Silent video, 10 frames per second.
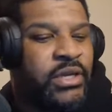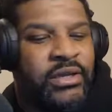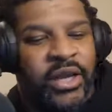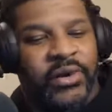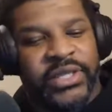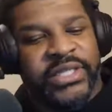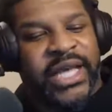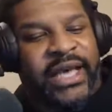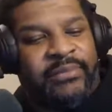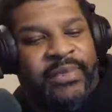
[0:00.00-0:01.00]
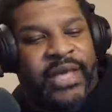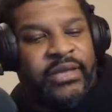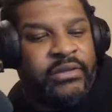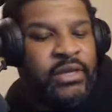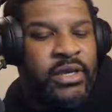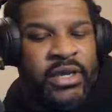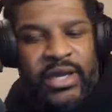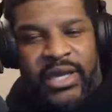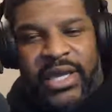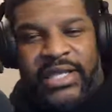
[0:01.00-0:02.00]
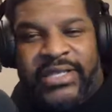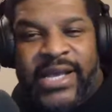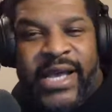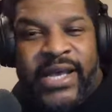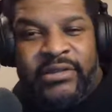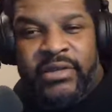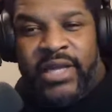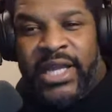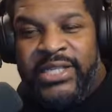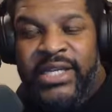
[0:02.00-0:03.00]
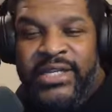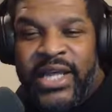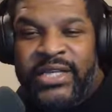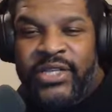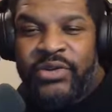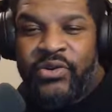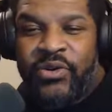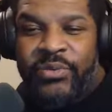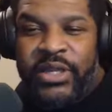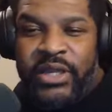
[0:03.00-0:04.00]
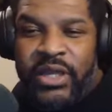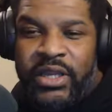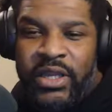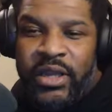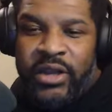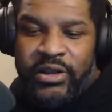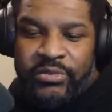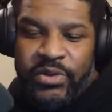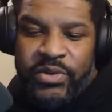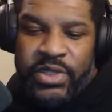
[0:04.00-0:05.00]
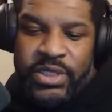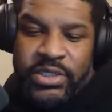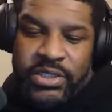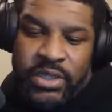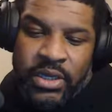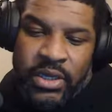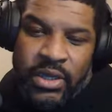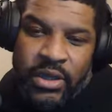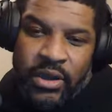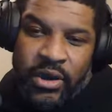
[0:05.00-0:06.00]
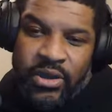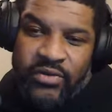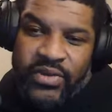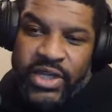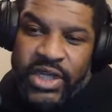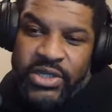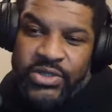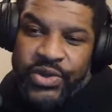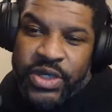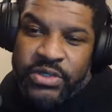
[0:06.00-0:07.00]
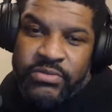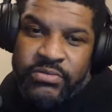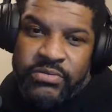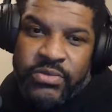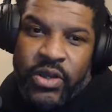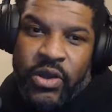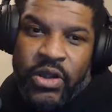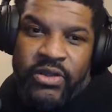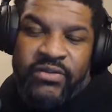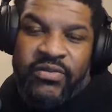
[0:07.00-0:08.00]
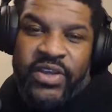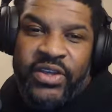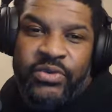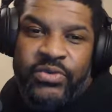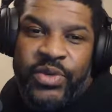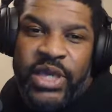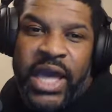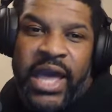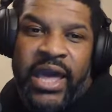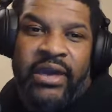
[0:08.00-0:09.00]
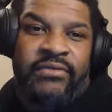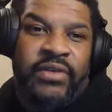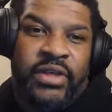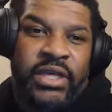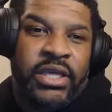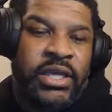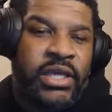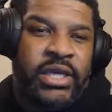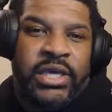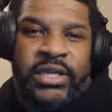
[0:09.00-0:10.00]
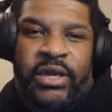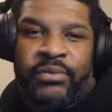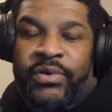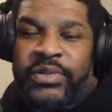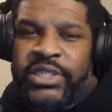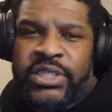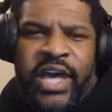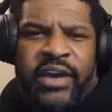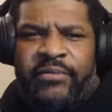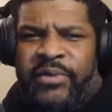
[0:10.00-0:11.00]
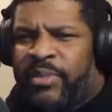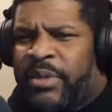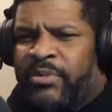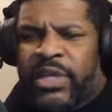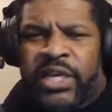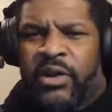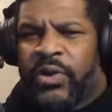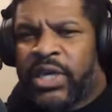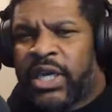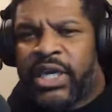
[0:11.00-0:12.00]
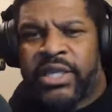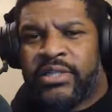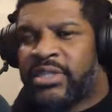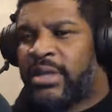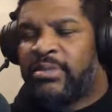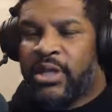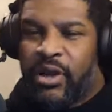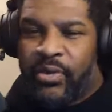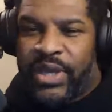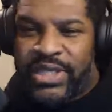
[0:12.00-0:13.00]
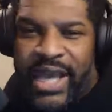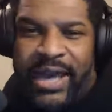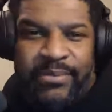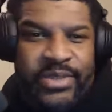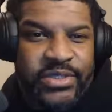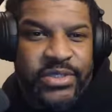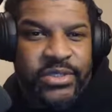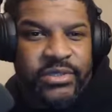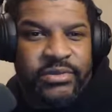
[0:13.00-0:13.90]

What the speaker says: No, it's sad, man. It's sad, and that's the norm in our communities all over the country. All of the venues we have that where we just have people can go and kick it. Something always happens.